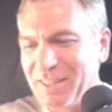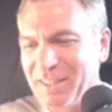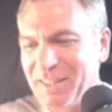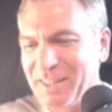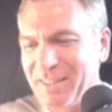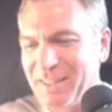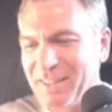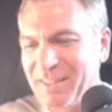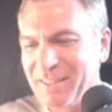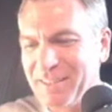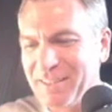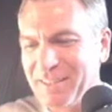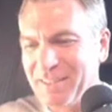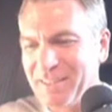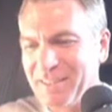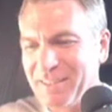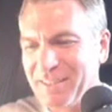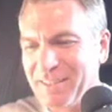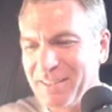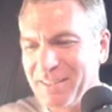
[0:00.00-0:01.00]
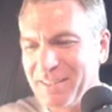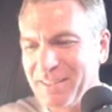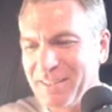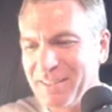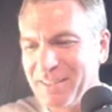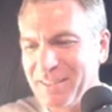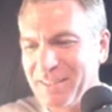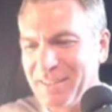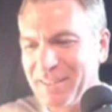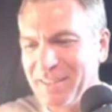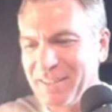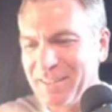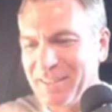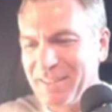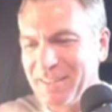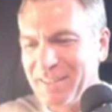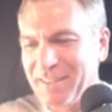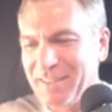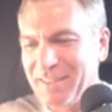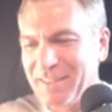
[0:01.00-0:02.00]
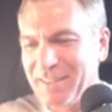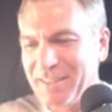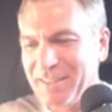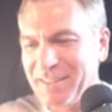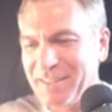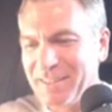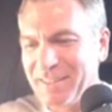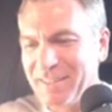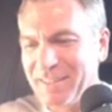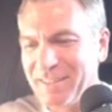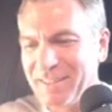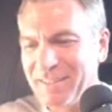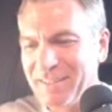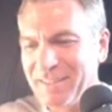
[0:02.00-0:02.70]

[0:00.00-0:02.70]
[no speech]